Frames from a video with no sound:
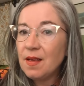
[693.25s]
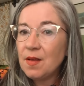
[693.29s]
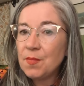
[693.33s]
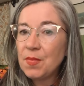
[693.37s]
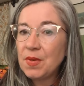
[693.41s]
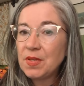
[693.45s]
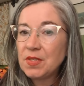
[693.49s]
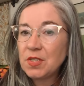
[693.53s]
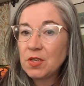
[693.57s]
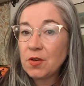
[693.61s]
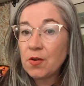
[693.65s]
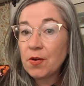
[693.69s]

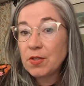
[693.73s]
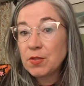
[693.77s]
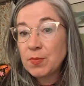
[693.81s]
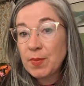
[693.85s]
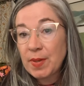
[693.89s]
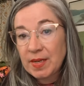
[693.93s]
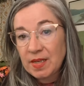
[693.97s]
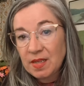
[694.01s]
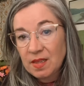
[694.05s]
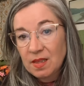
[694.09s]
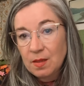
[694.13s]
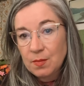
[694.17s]
means that you're
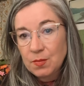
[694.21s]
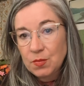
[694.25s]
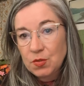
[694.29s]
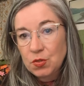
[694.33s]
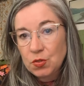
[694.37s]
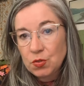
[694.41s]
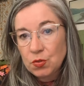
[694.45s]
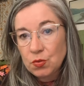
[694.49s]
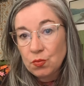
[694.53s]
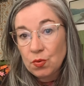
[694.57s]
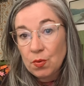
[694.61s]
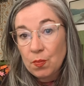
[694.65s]
expecting them
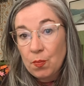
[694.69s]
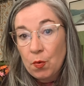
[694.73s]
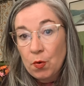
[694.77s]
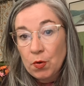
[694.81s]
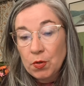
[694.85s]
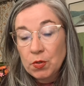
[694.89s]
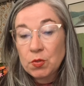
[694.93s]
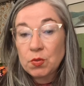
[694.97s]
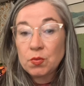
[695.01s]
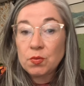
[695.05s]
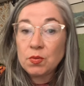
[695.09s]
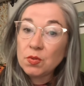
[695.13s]
to
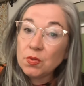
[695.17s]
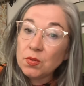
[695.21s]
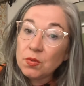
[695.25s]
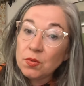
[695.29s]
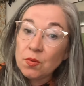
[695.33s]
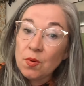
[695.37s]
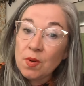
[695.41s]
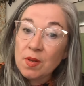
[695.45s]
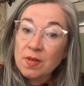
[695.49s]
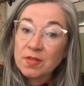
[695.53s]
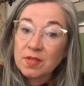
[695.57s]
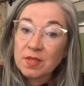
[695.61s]
report to
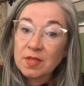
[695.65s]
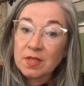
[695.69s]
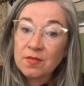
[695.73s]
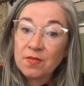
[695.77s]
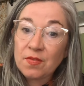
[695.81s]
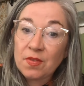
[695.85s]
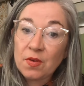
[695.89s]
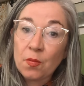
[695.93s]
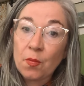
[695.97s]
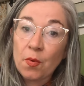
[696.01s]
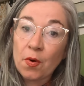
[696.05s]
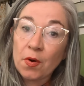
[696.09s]
you instead of
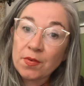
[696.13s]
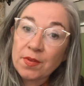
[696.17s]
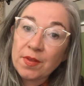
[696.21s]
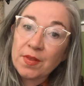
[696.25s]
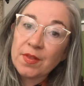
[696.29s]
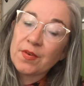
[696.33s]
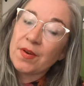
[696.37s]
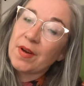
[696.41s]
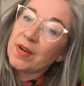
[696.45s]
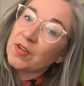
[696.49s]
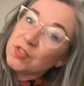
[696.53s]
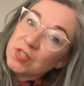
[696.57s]
the work that
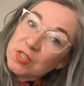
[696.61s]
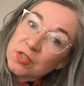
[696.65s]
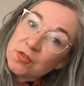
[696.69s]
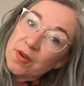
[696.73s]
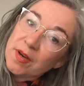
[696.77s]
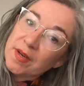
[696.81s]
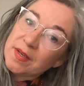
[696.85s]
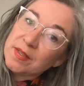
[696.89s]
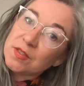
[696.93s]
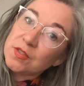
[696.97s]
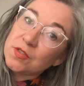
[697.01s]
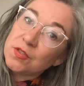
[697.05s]
they're actually
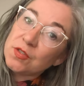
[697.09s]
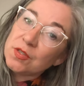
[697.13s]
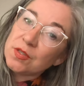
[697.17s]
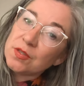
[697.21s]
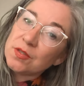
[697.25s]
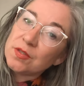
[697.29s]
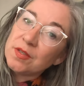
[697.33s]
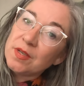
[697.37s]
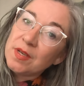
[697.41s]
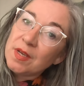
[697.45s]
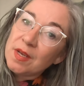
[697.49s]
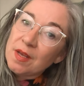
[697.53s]
trying to
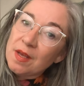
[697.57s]
do.